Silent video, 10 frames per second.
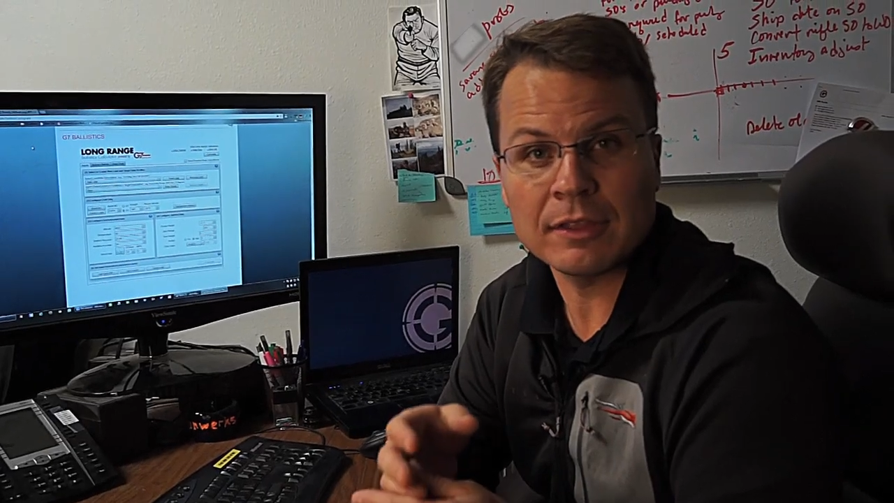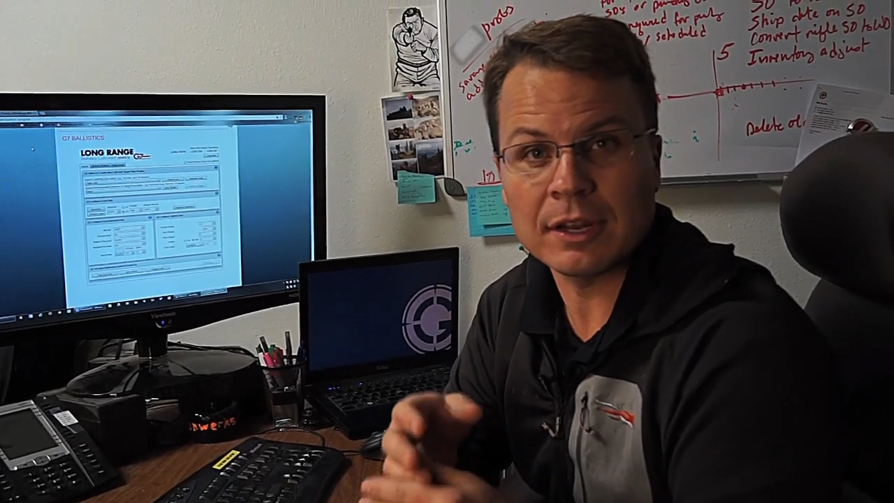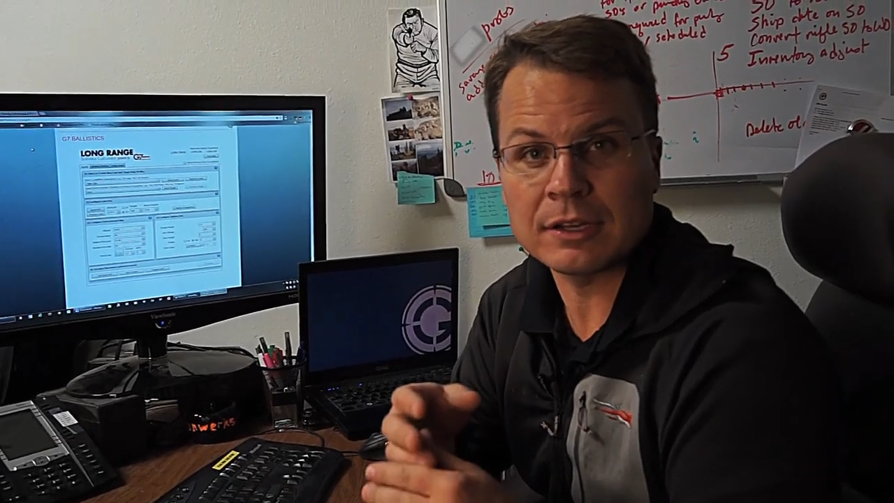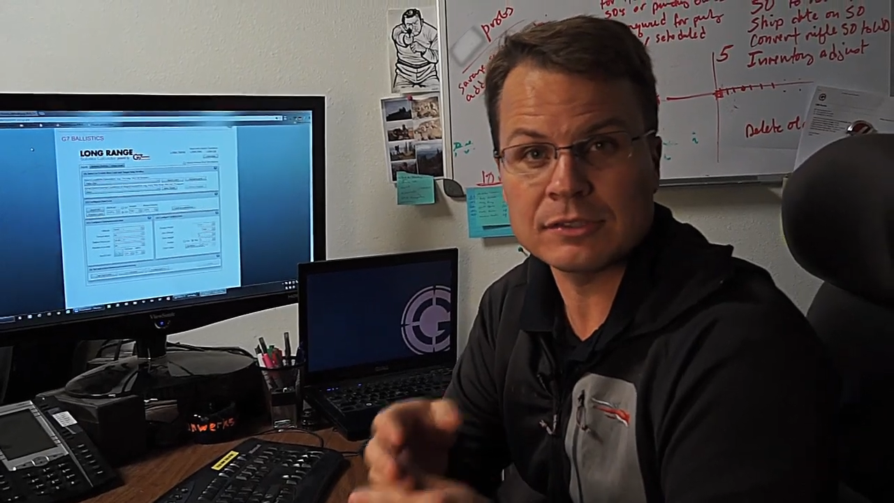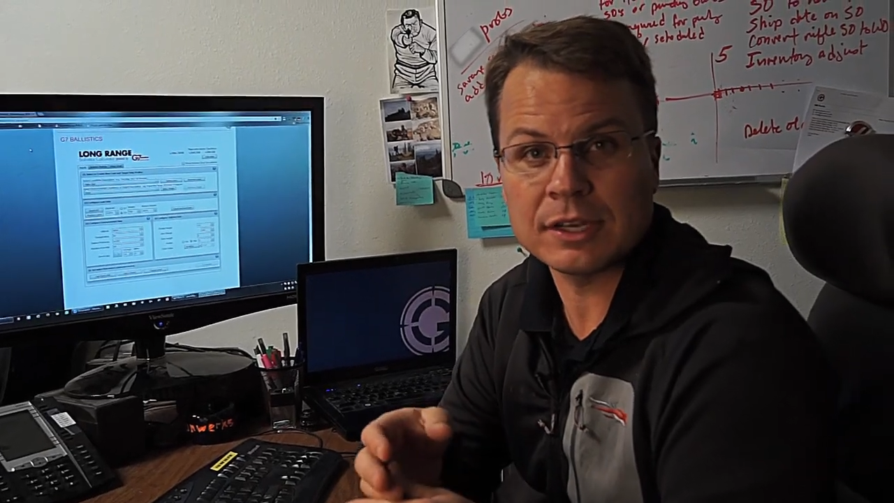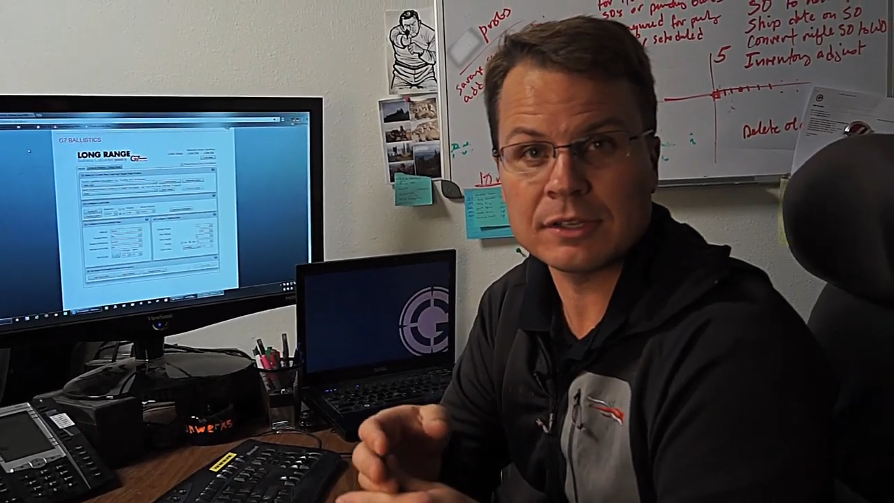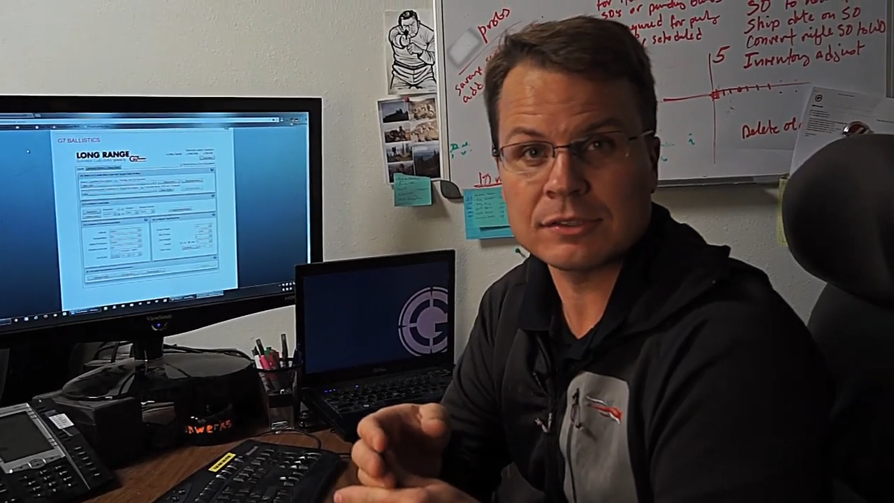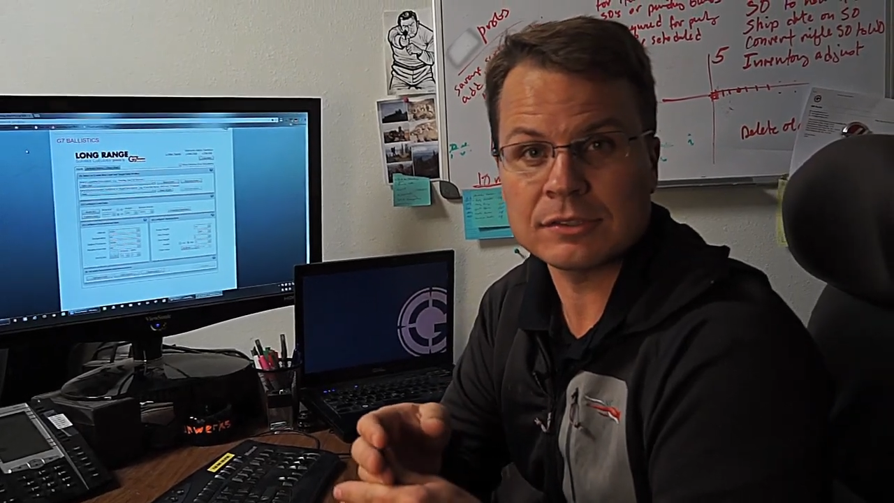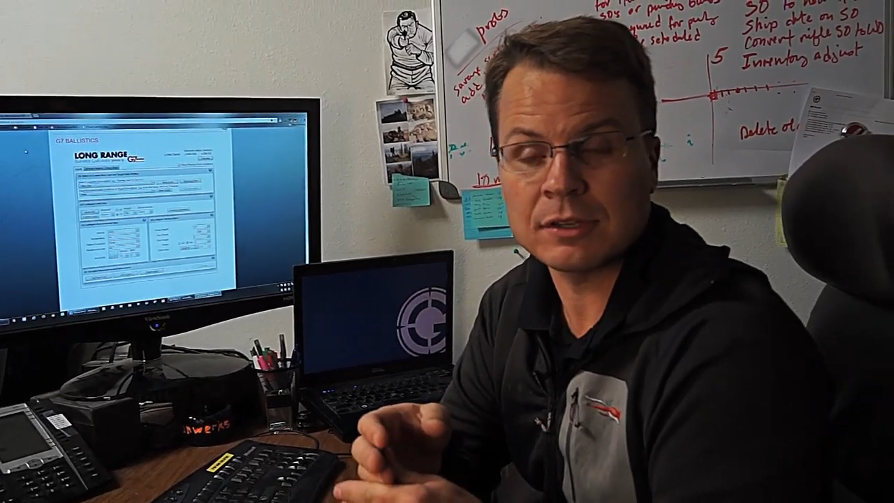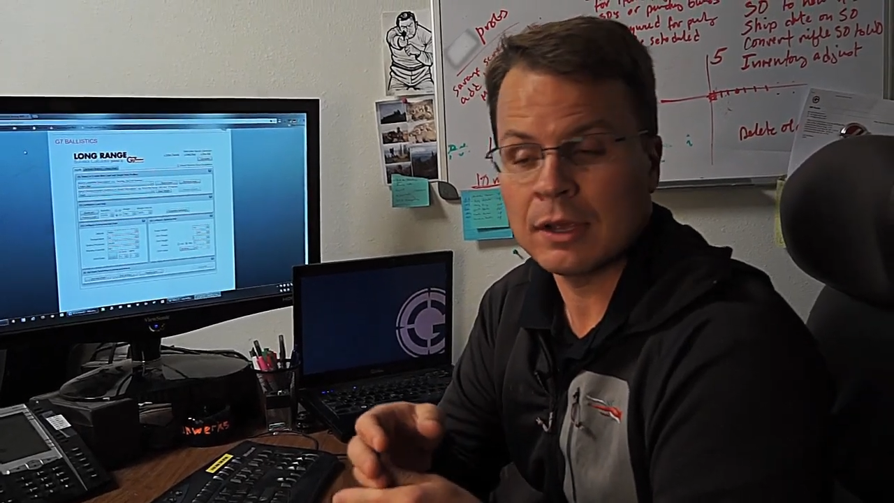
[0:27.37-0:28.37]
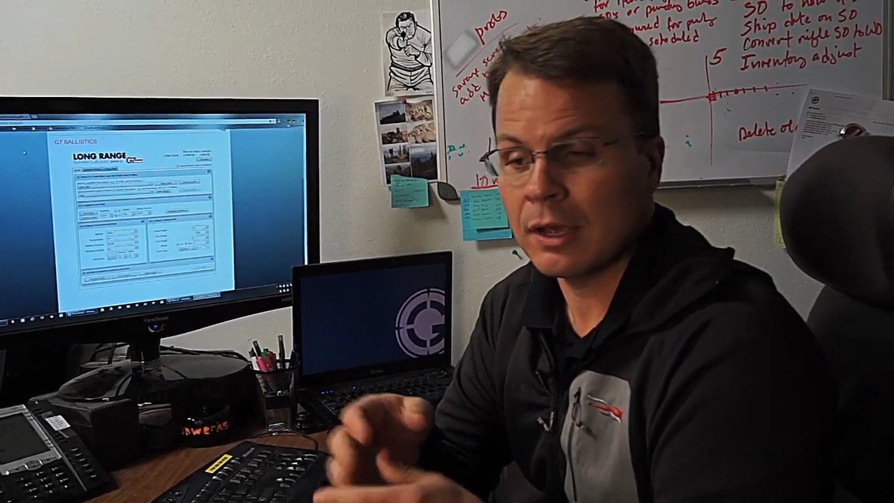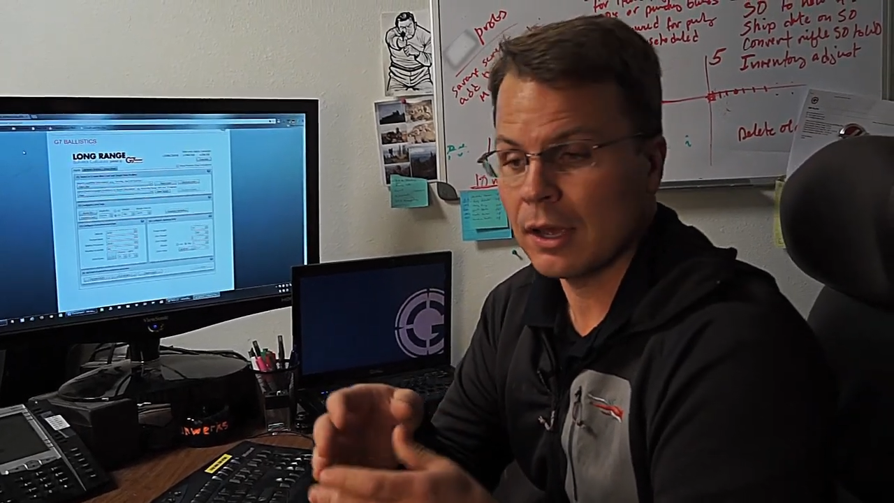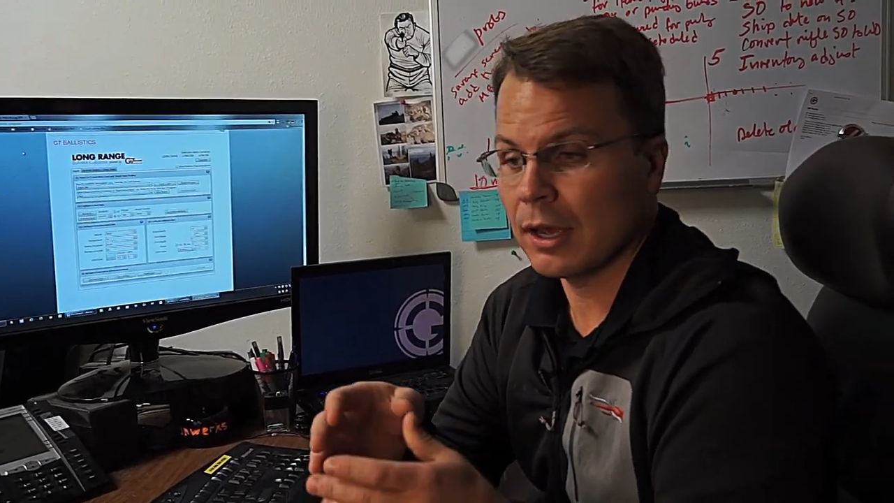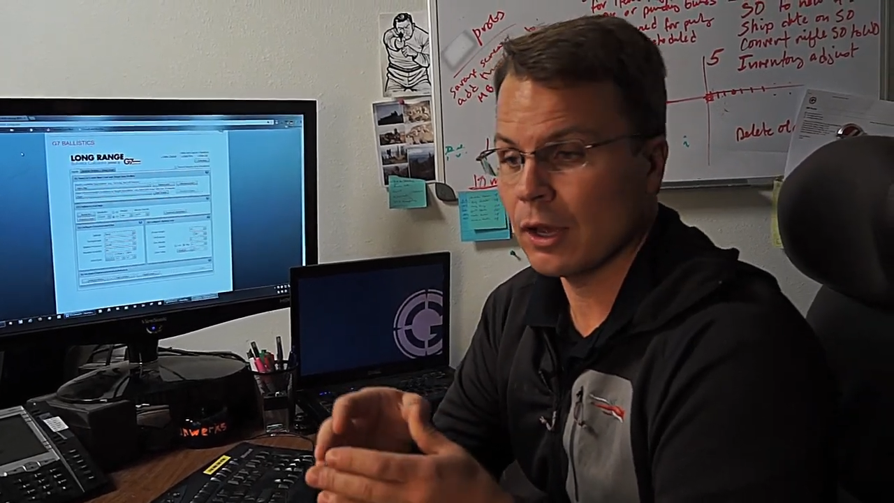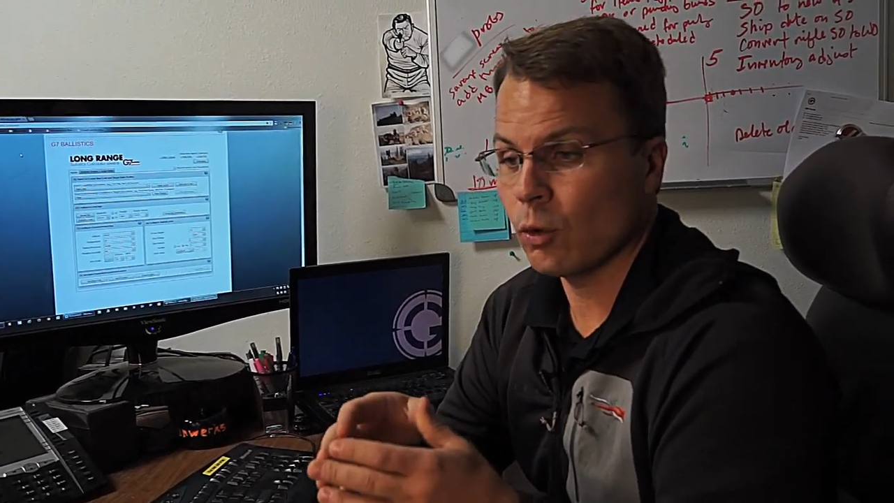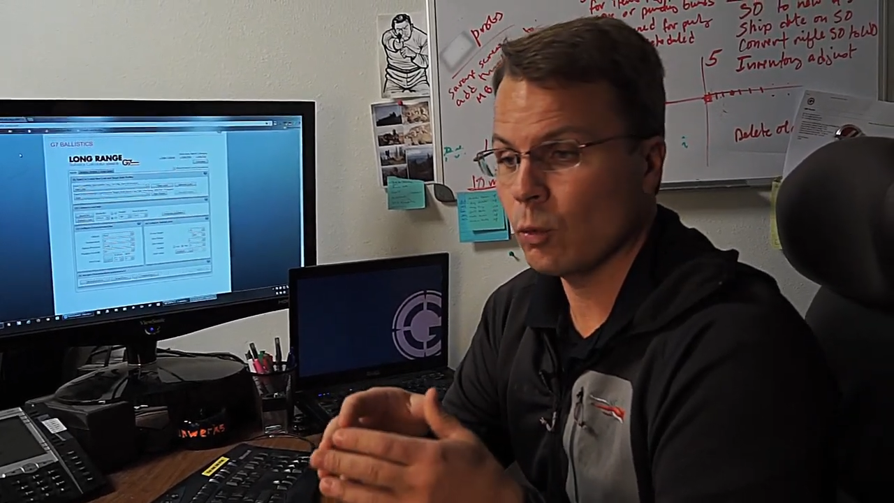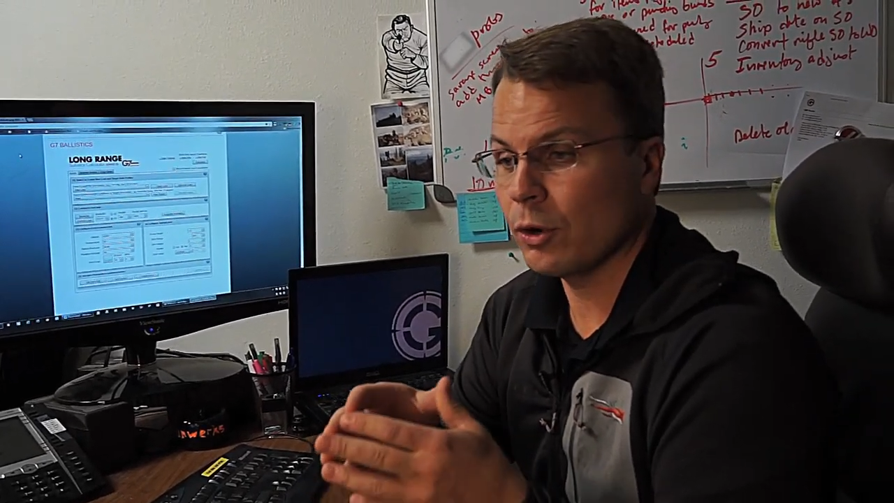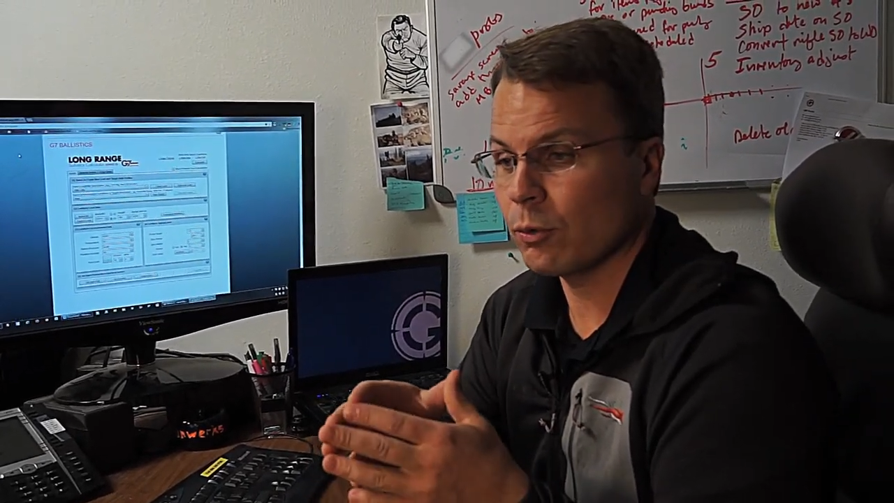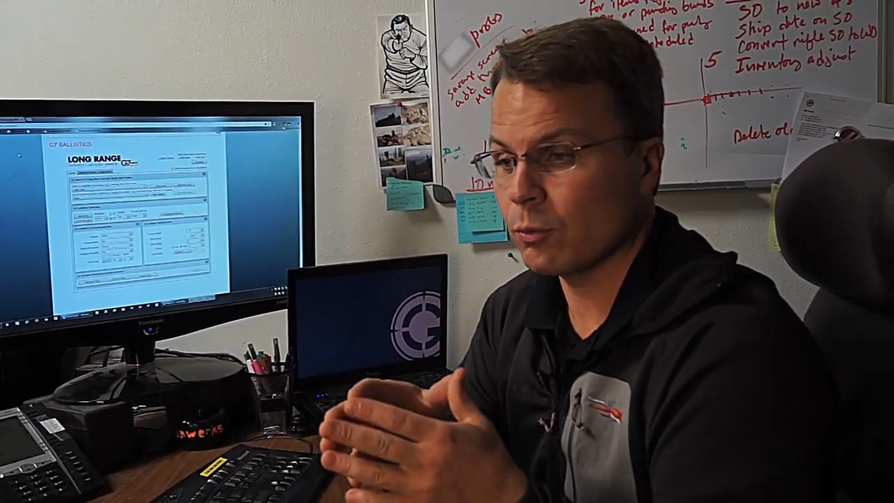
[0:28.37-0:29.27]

that exist. We're